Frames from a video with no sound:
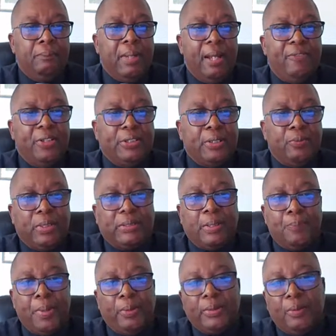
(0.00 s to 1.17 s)
My vision was to
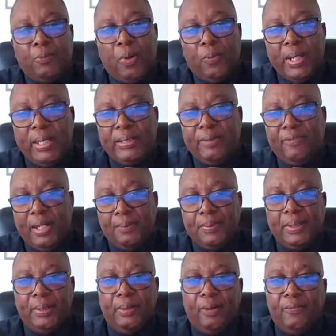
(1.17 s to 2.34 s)
build on what we had
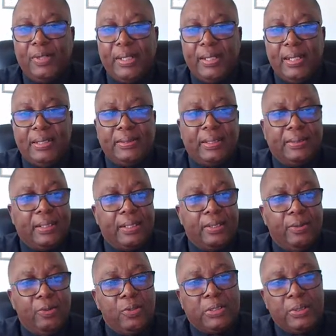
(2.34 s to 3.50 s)
developed over the years and to
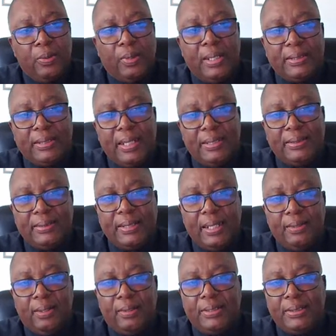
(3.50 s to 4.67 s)
use nuclear science and
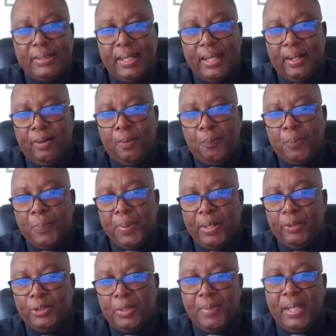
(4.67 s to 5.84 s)
technology to help
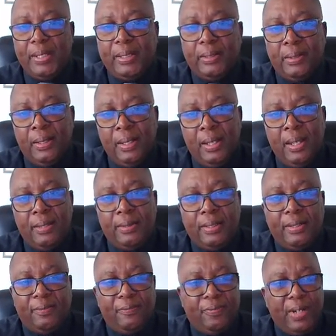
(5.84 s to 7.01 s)
propel Jamaica
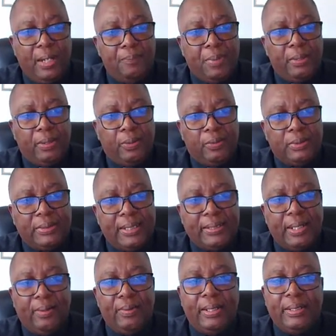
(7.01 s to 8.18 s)
to the development goals
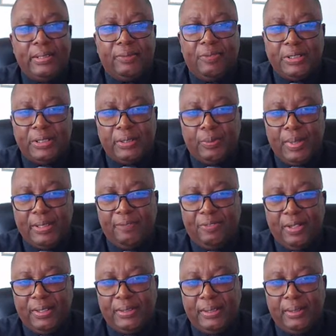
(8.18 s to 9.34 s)
set out in its Vision
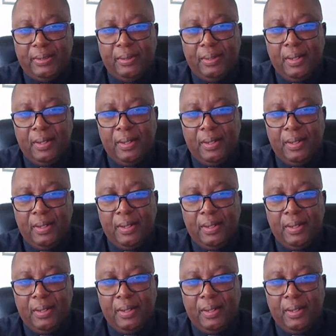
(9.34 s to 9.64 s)
2030.